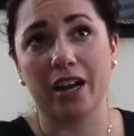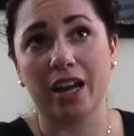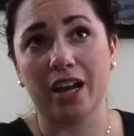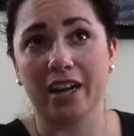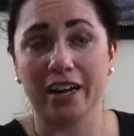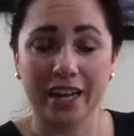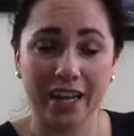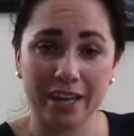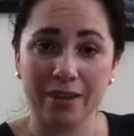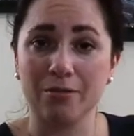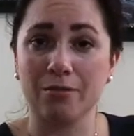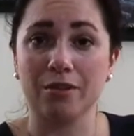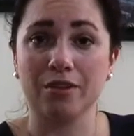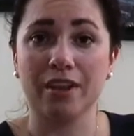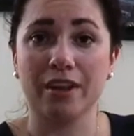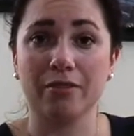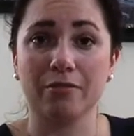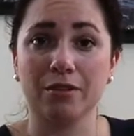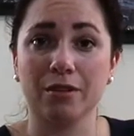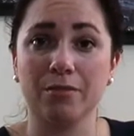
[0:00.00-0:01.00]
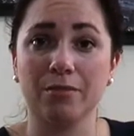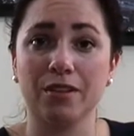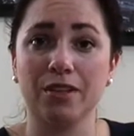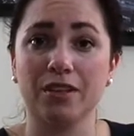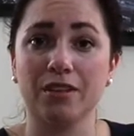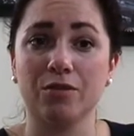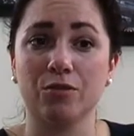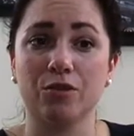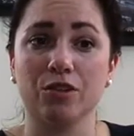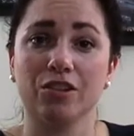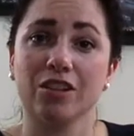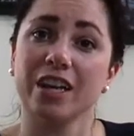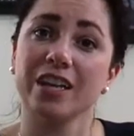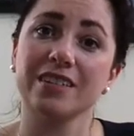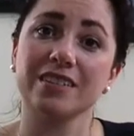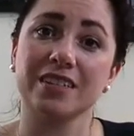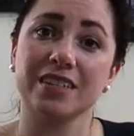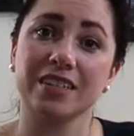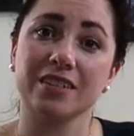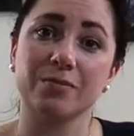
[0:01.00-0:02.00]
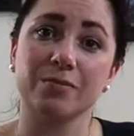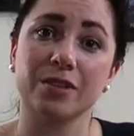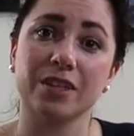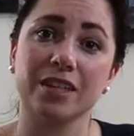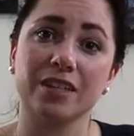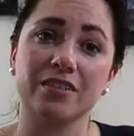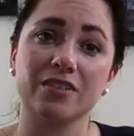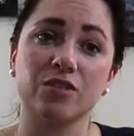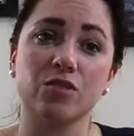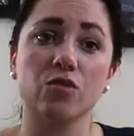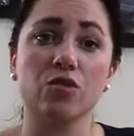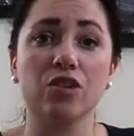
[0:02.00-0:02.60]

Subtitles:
I hate where that ribbon or elastic is placed,